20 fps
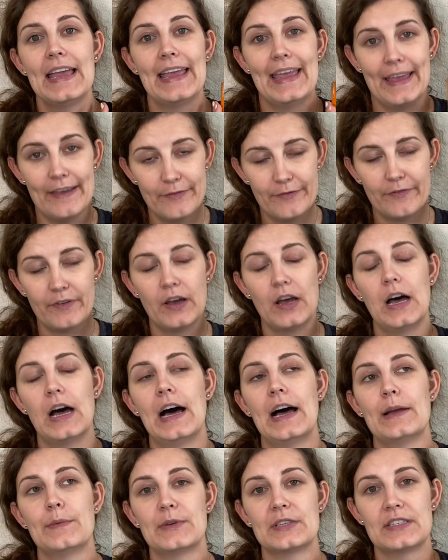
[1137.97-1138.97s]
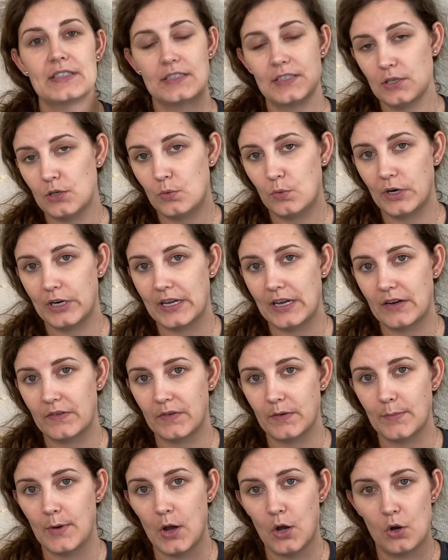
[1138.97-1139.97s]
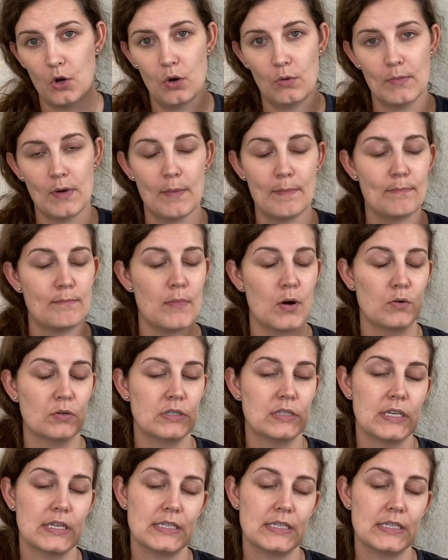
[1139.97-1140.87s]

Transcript: If I was still working from home most